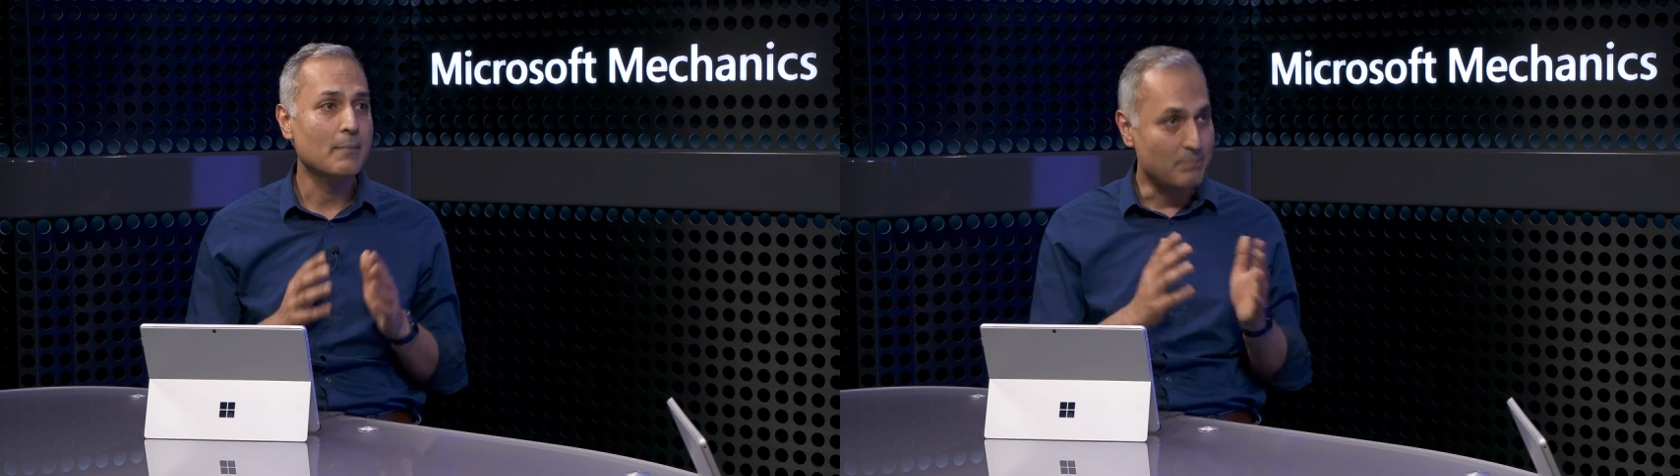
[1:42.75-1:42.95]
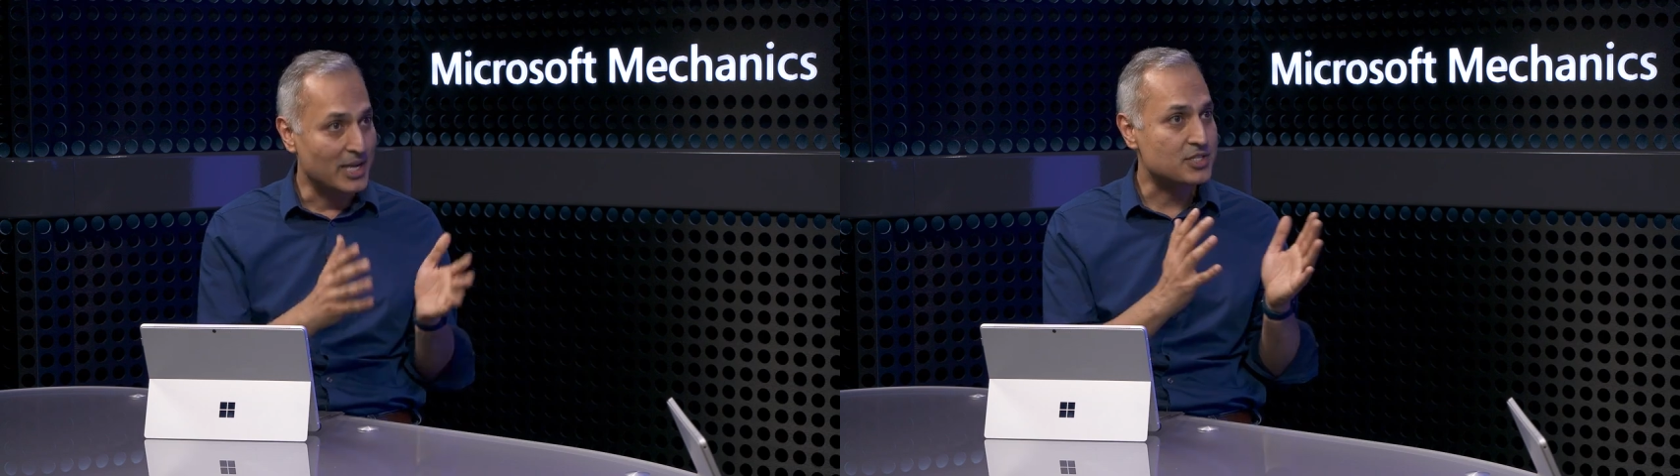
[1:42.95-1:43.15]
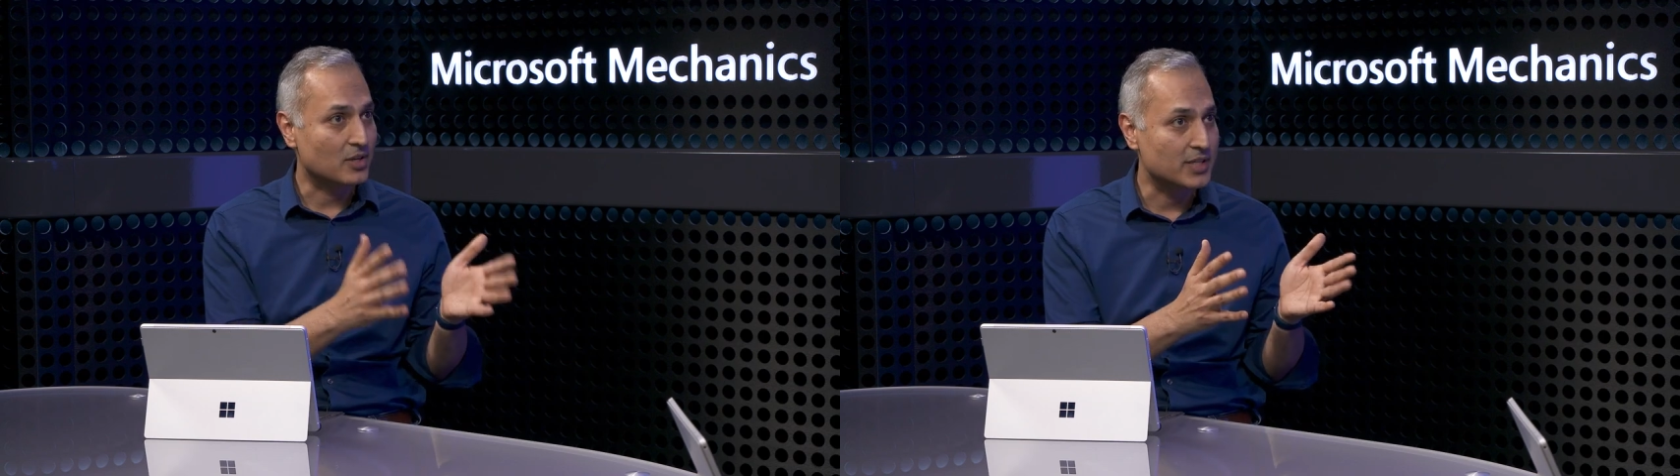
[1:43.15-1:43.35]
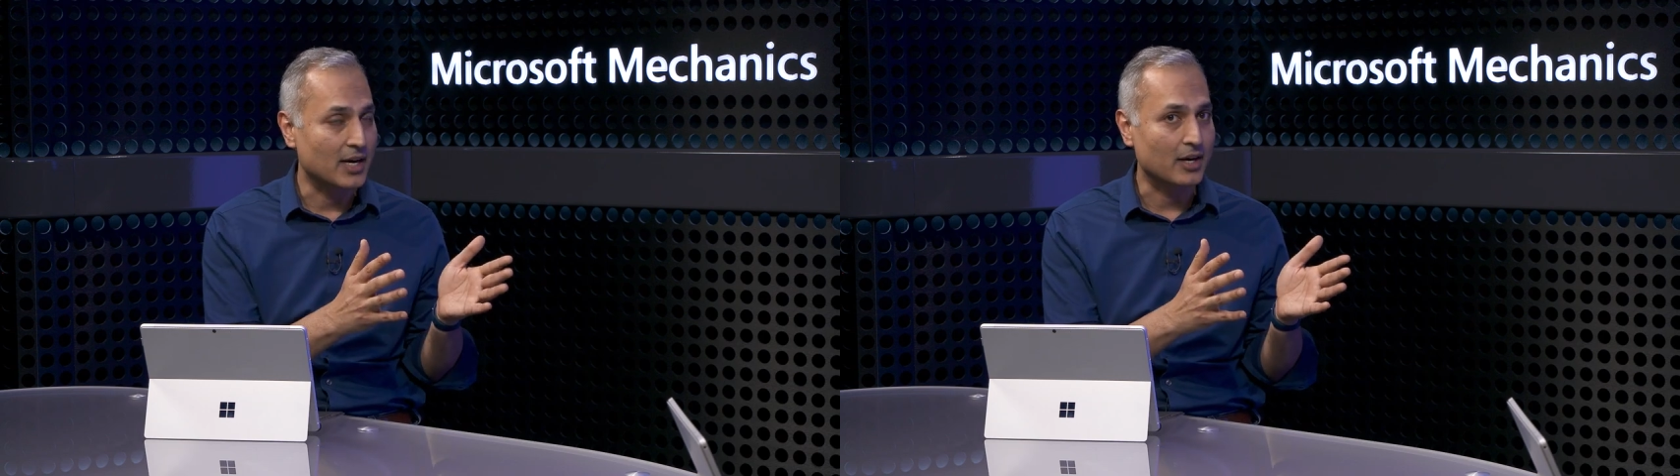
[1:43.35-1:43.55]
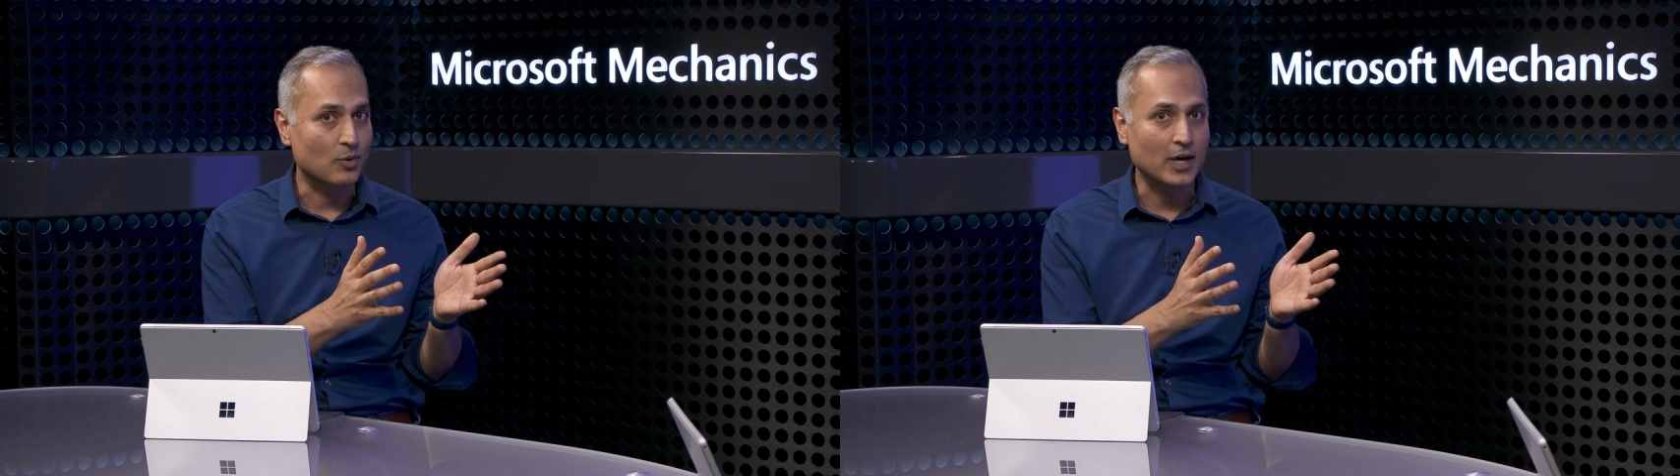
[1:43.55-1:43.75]
based on the
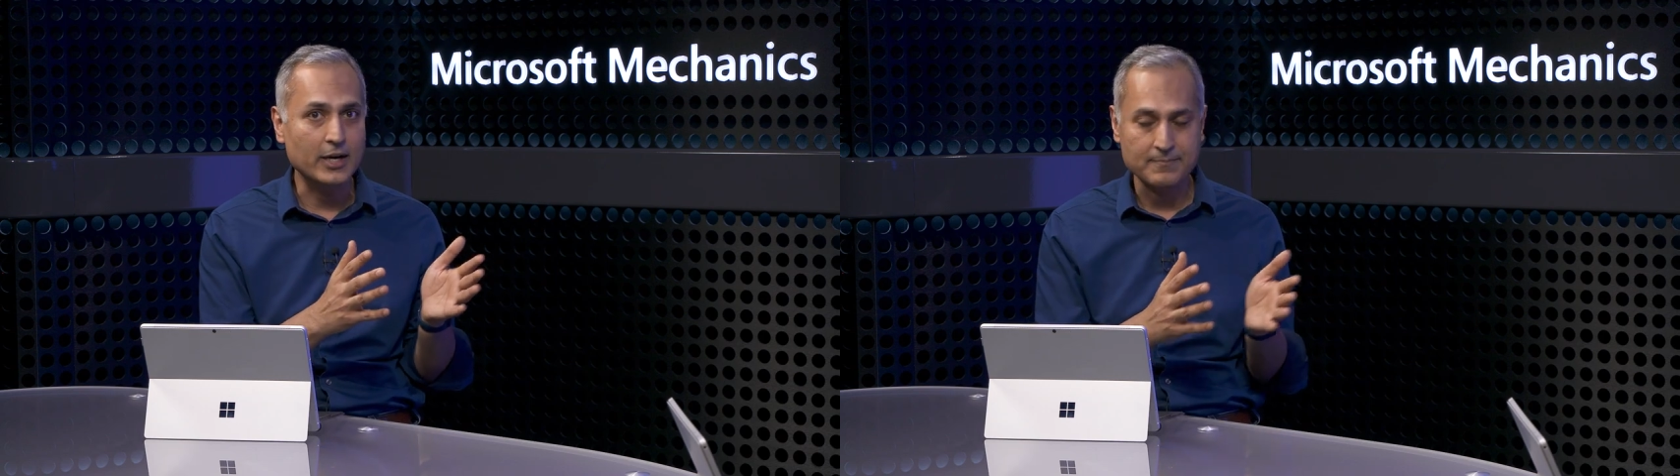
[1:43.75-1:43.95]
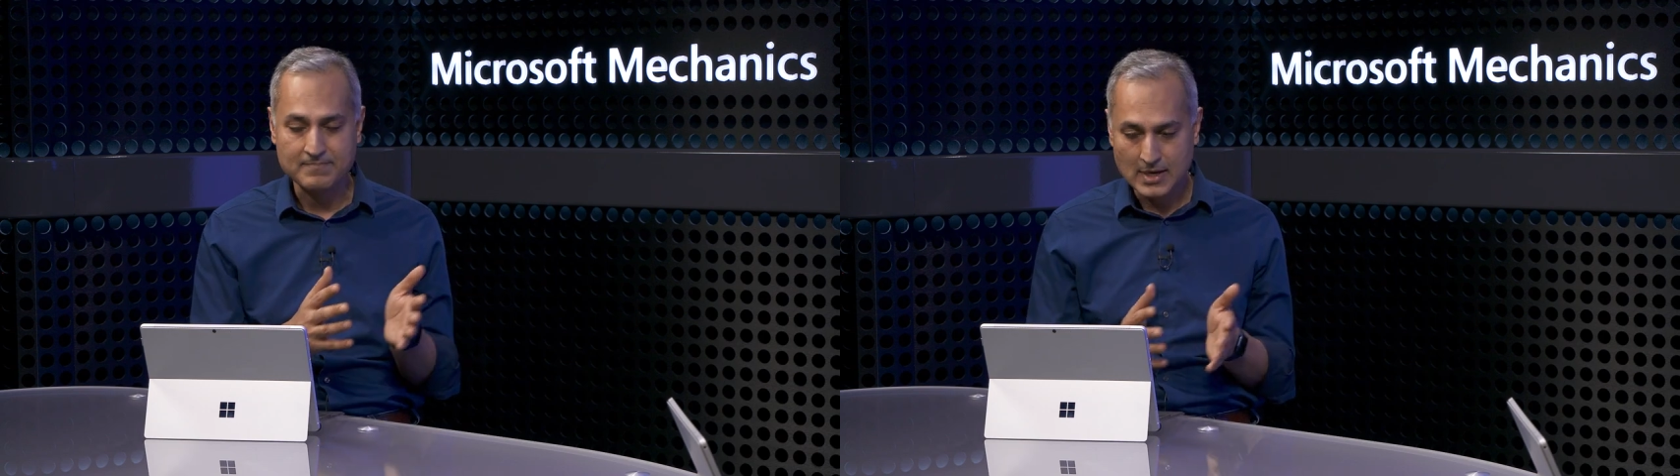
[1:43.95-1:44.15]
R O I.